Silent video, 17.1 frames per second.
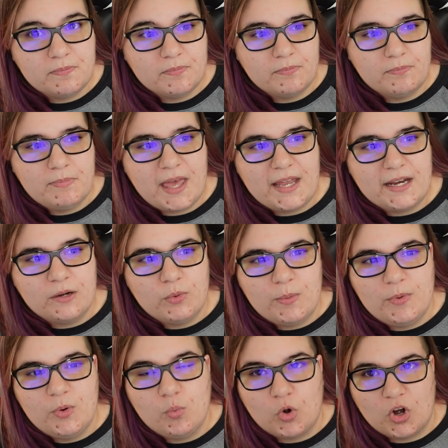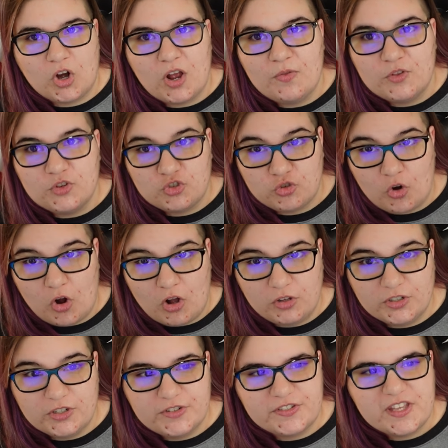men and women work on the
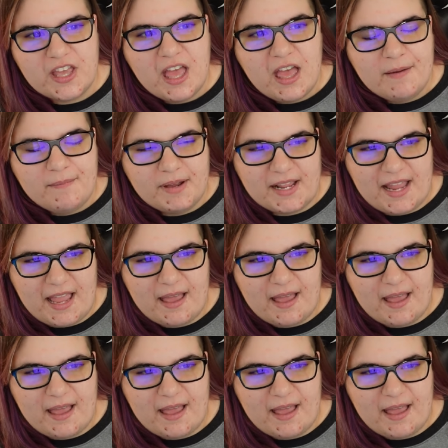trawlers, but I